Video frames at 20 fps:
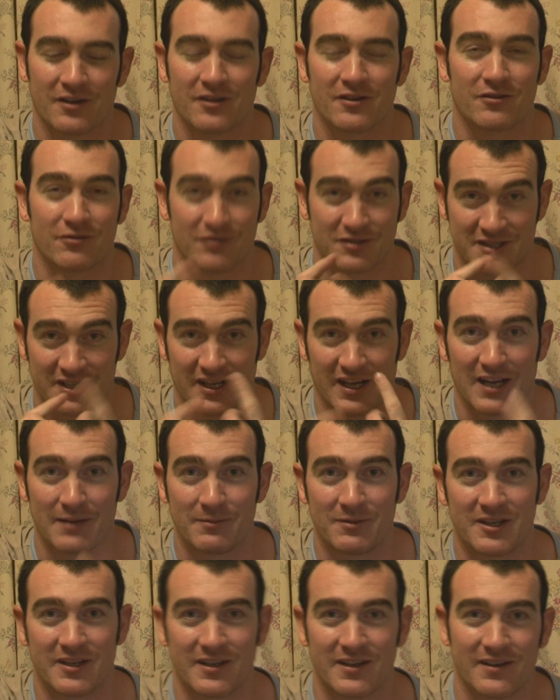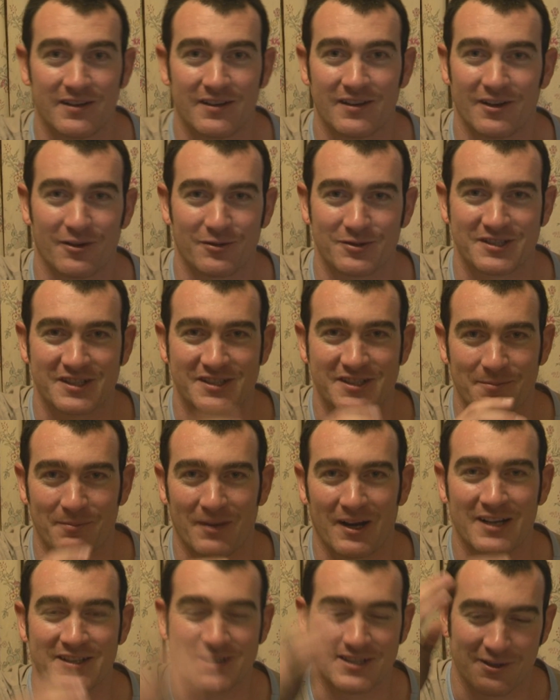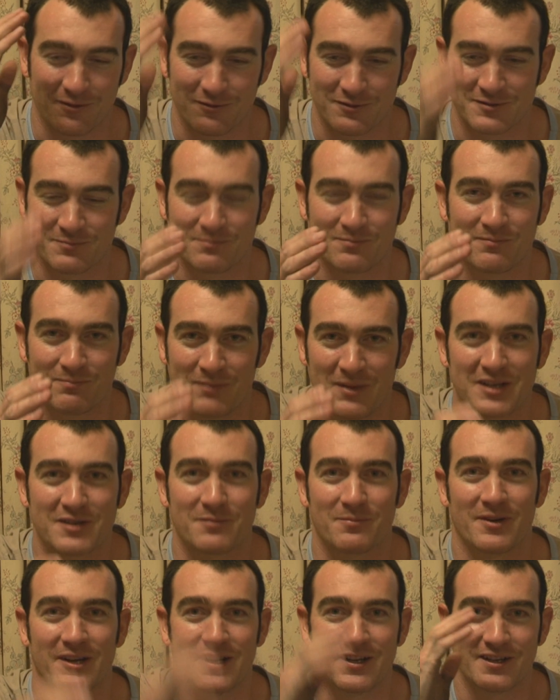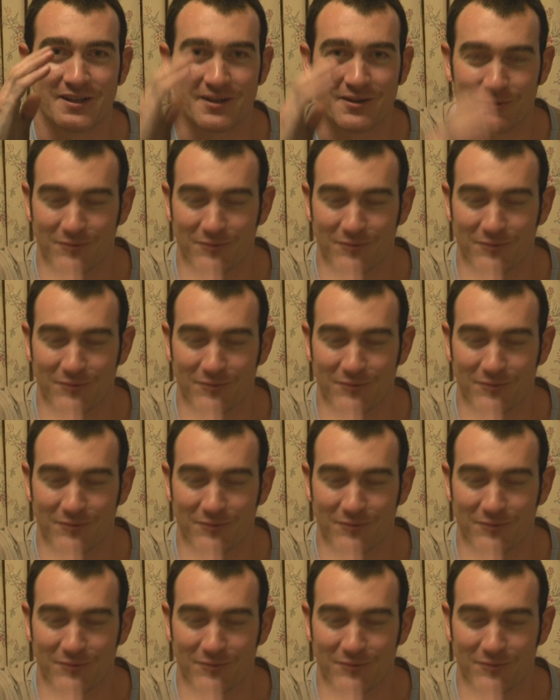Chris and Amy did. It was just amazing. It was meant to be.